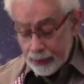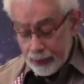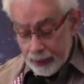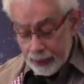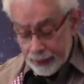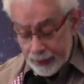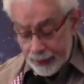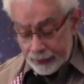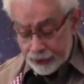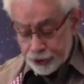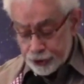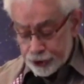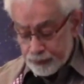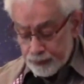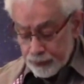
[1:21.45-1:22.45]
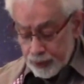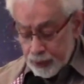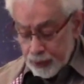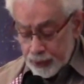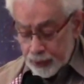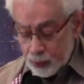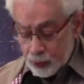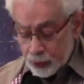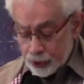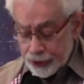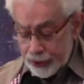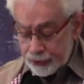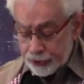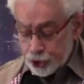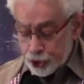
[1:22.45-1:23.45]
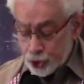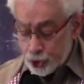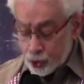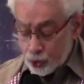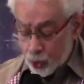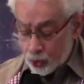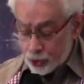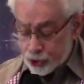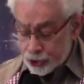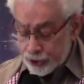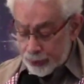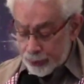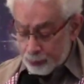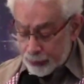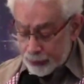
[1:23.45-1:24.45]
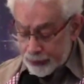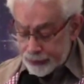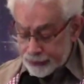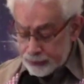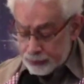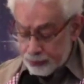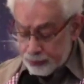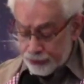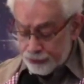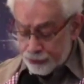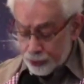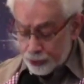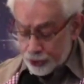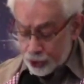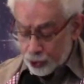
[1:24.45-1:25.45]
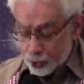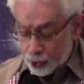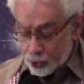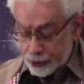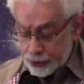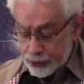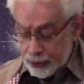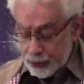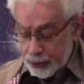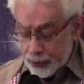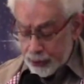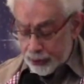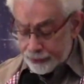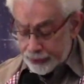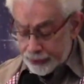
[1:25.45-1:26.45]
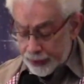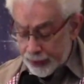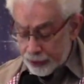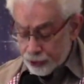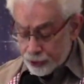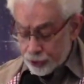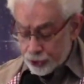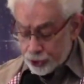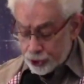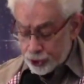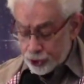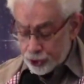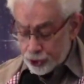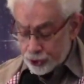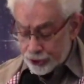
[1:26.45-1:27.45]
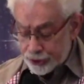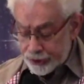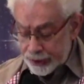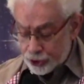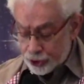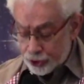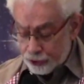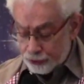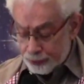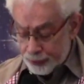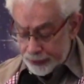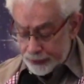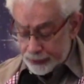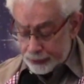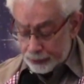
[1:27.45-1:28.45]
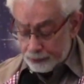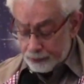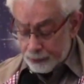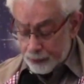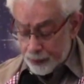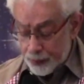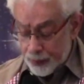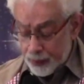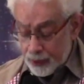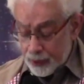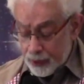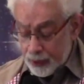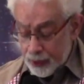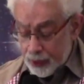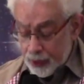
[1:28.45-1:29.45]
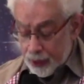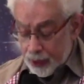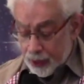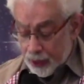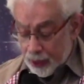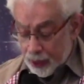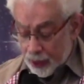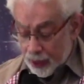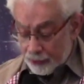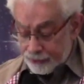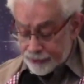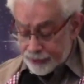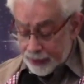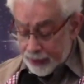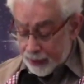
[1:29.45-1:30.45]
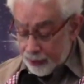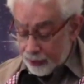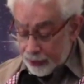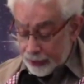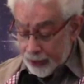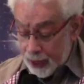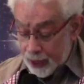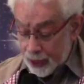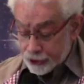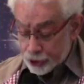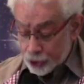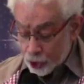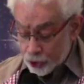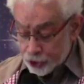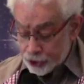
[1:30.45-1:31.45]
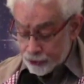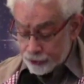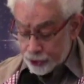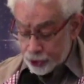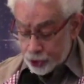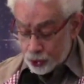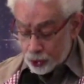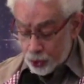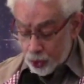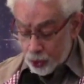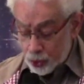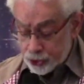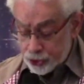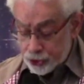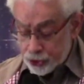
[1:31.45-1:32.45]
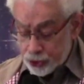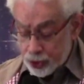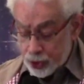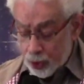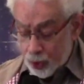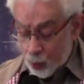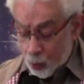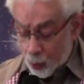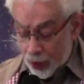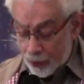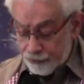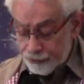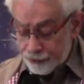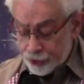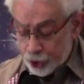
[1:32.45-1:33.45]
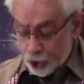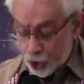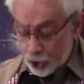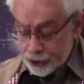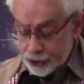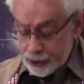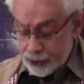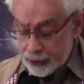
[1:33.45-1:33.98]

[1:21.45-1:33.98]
Next, he will take the two goats and place them before the Lord at the entrance to the tent of meeting. After Aaron casts lots for the two goats, one for the Lord